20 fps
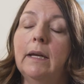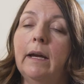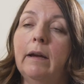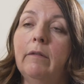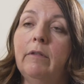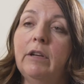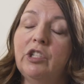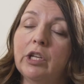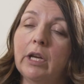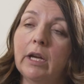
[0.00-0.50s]

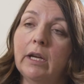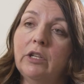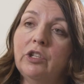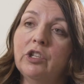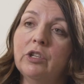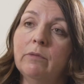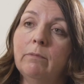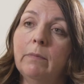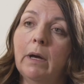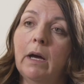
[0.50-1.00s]
our
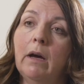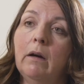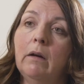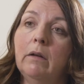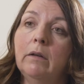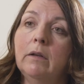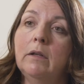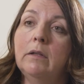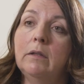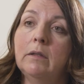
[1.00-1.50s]
education
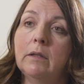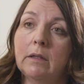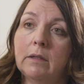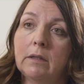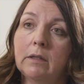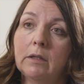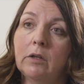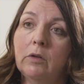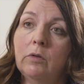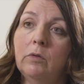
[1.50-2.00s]
partners, our
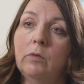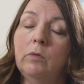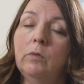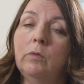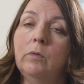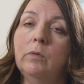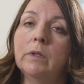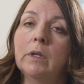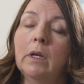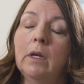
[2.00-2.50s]

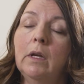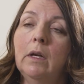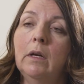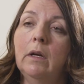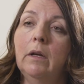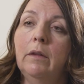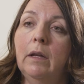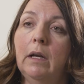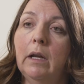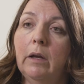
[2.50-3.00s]
schools
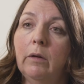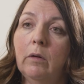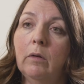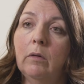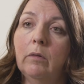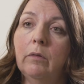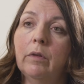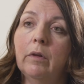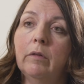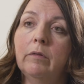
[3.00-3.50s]
and the
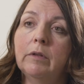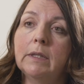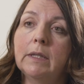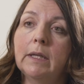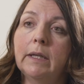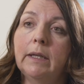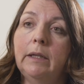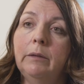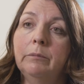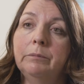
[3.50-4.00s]
local
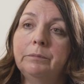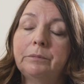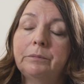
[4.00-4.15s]
authority.